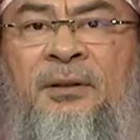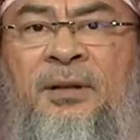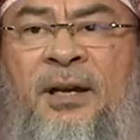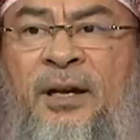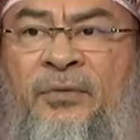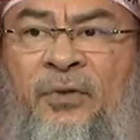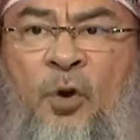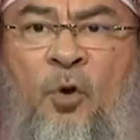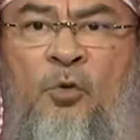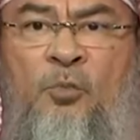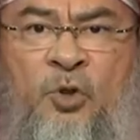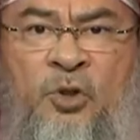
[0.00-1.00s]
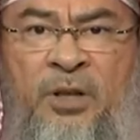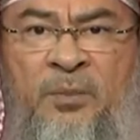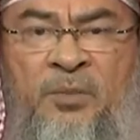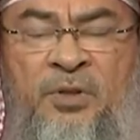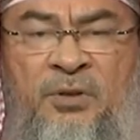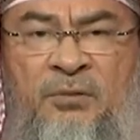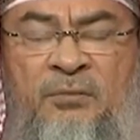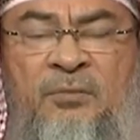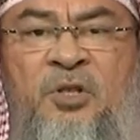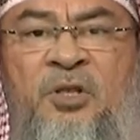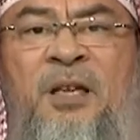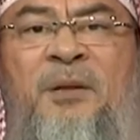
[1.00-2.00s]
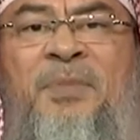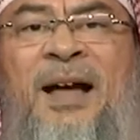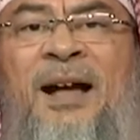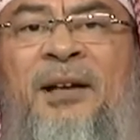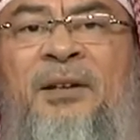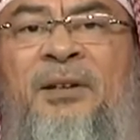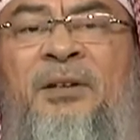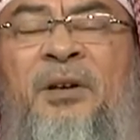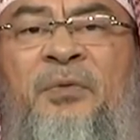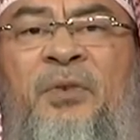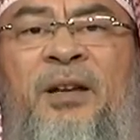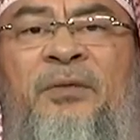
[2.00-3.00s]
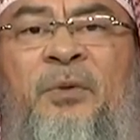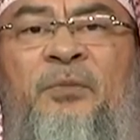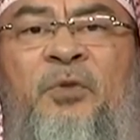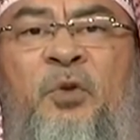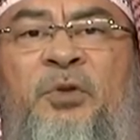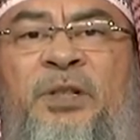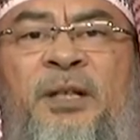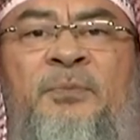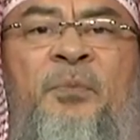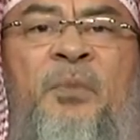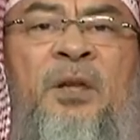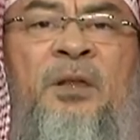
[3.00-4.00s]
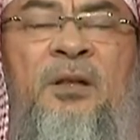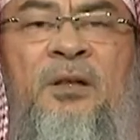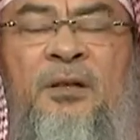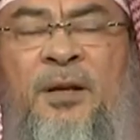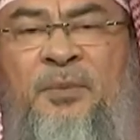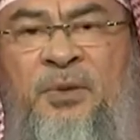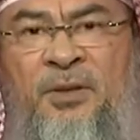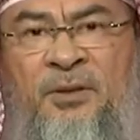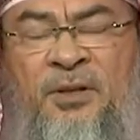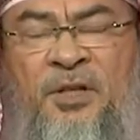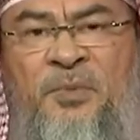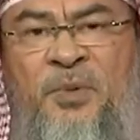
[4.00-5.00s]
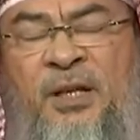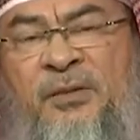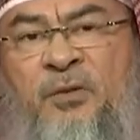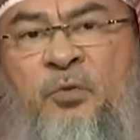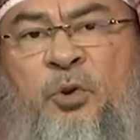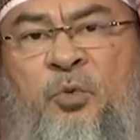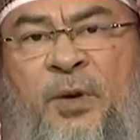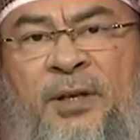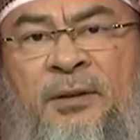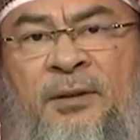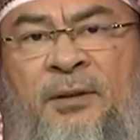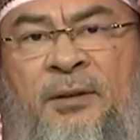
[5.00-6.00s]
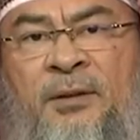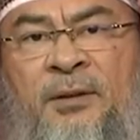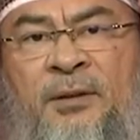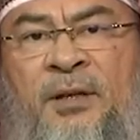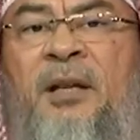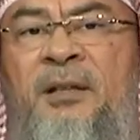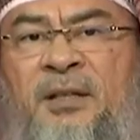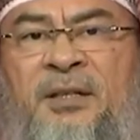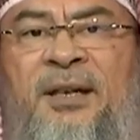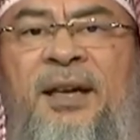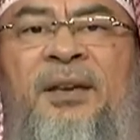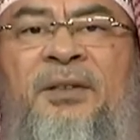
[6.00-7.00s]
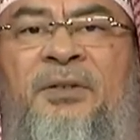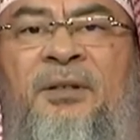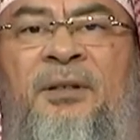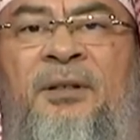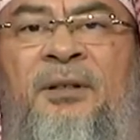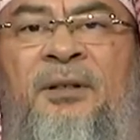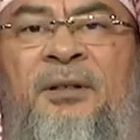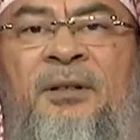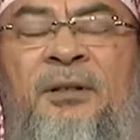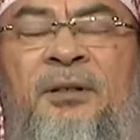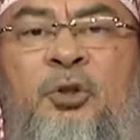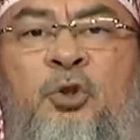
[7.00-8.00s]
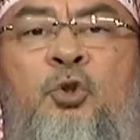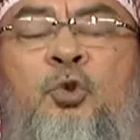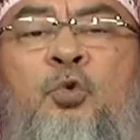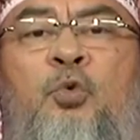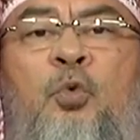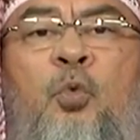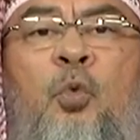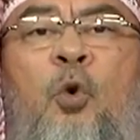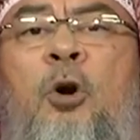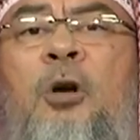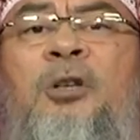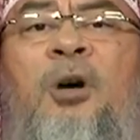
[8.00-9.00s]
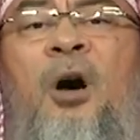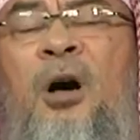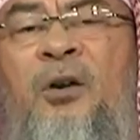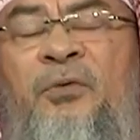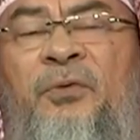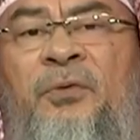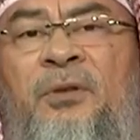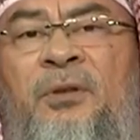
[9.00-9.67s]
and if all Muslims stay back and refrain from voting, the corrupt disbeliever would win. In this case, to ward off